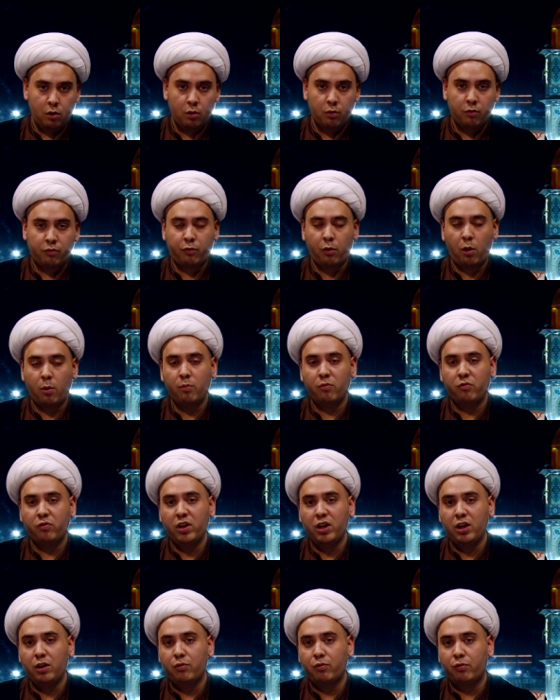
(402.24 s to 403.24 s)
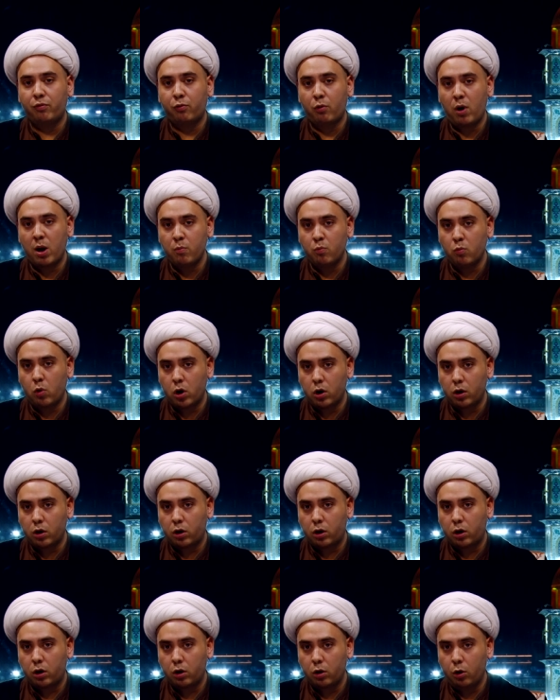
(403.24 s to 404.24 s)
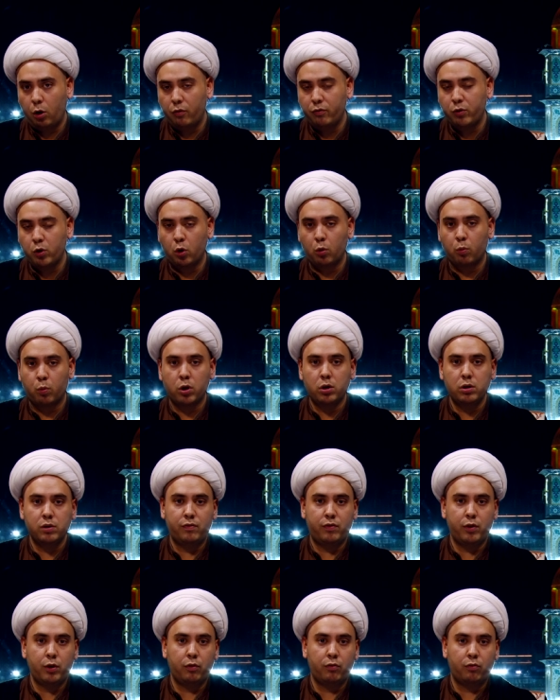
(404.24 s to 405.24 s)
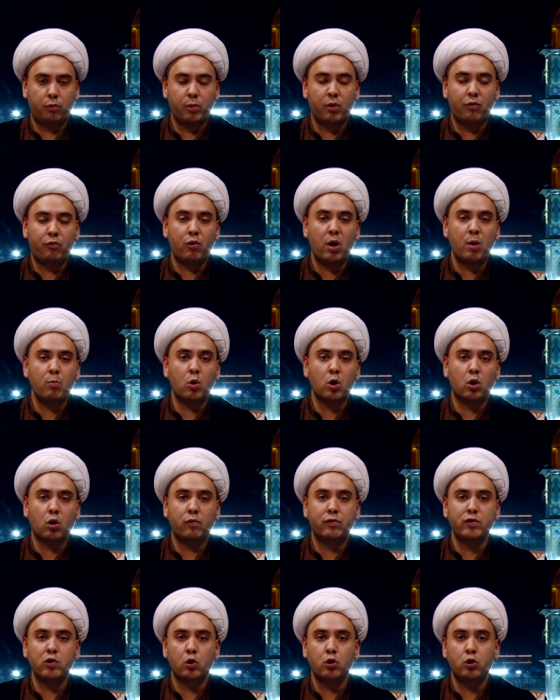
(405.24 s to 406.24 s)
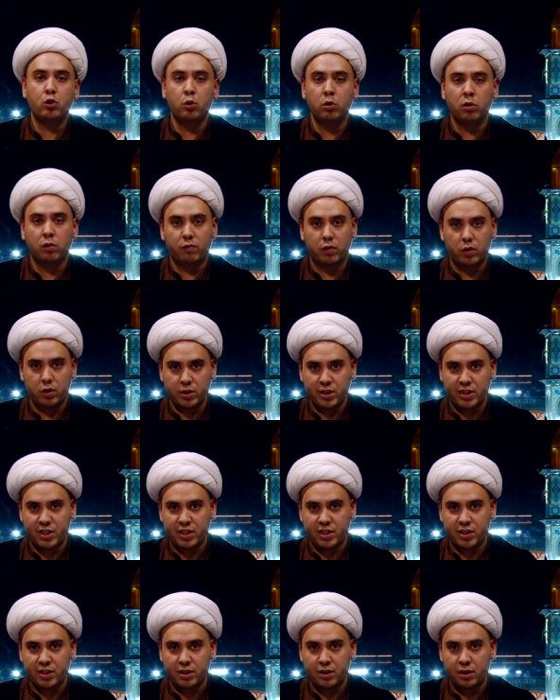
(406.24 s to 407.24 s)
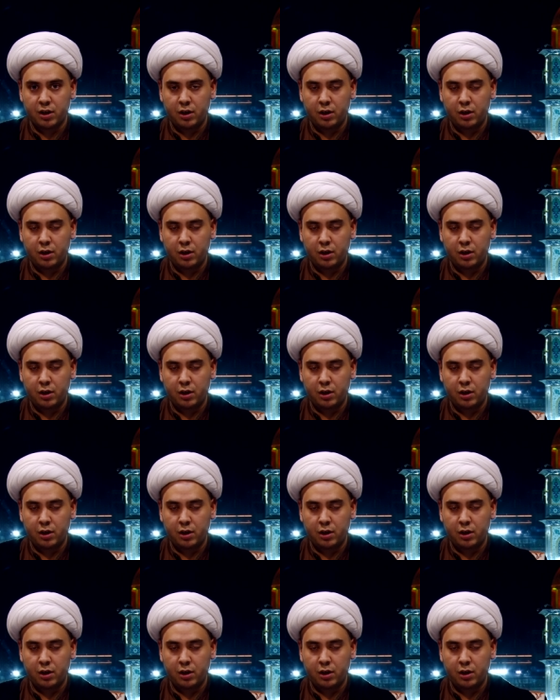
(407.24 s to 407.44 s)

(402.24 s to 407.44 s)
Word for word: from the framework of your worldview, from the framework of your universe,